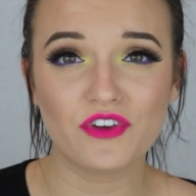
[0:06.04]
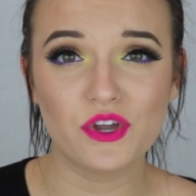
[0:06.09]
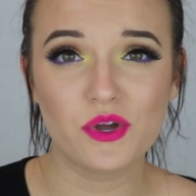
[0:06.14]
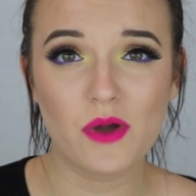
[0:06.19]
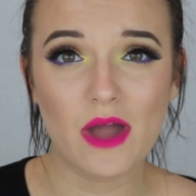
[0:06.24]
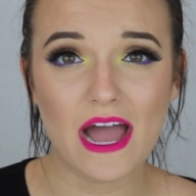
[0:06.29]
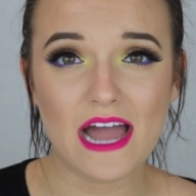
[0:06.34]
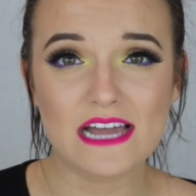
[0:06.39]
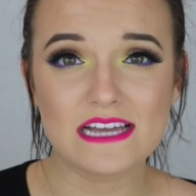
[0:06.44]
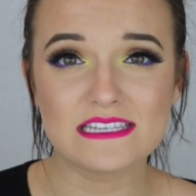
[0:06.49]
you
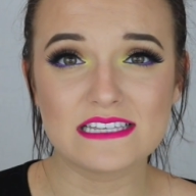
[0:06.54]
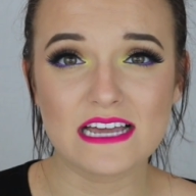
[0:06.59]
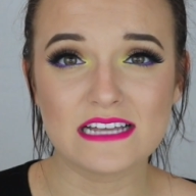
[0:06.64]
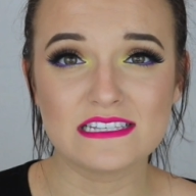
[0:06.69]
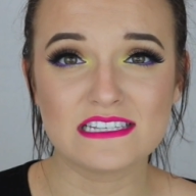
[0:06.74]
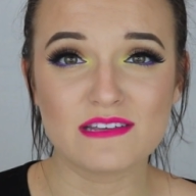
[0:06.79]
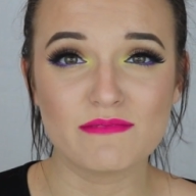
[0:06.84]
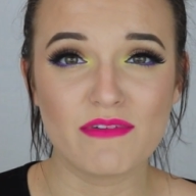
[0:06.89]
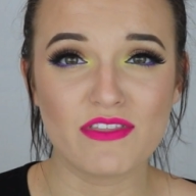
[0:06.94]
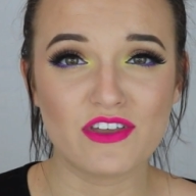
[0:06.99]
guys on
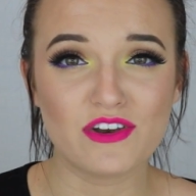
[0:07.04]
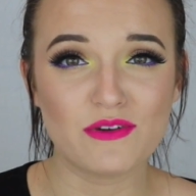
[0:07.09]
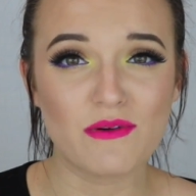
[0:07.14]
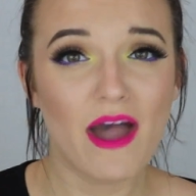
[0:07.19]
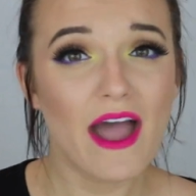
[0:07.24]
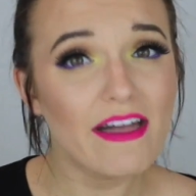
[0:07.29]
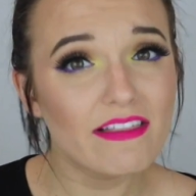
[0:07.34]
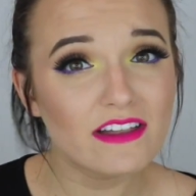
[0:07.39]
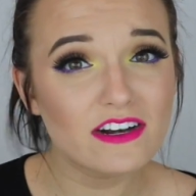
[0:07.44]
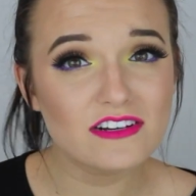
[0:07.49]
some of the new
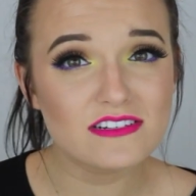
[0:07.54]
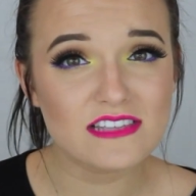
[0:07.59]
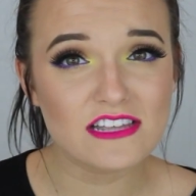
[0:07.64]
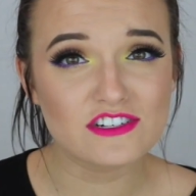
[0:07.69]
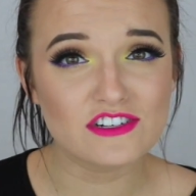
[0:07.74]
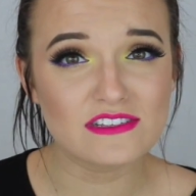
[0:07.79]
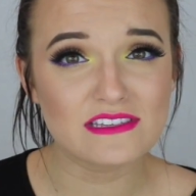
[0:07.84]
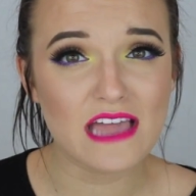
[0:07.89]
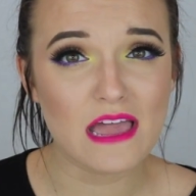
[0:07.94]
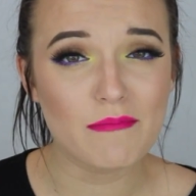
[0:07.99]
highlighters that
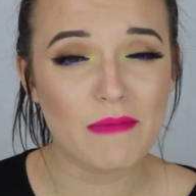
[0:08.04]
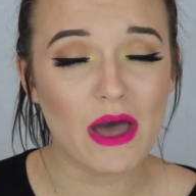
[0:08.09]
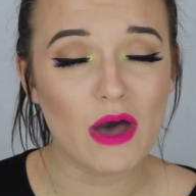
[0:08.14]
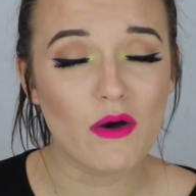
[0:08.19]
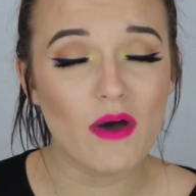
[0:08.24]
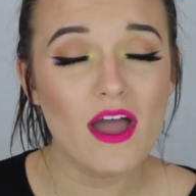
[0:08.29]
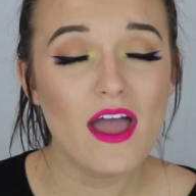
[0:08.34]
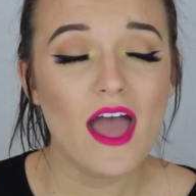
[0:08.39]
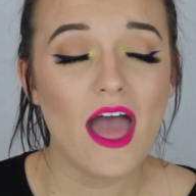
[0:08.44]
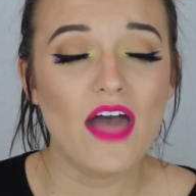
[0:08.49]
just came out.